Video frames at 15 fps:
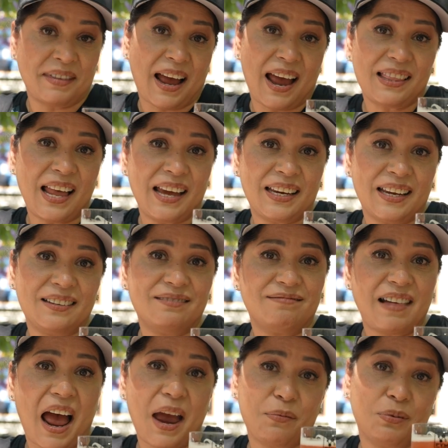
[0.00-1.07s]
I like it.
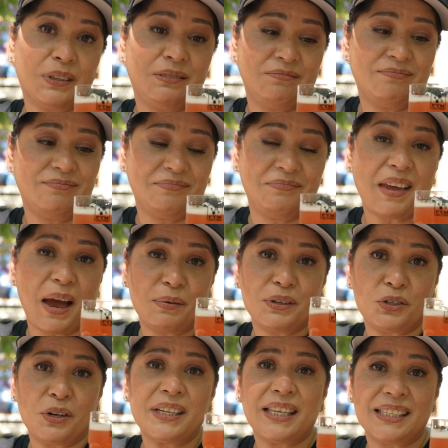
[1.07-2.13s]
I would
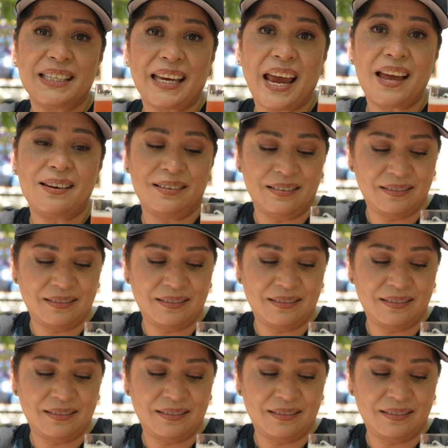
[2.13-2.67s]
drink this again.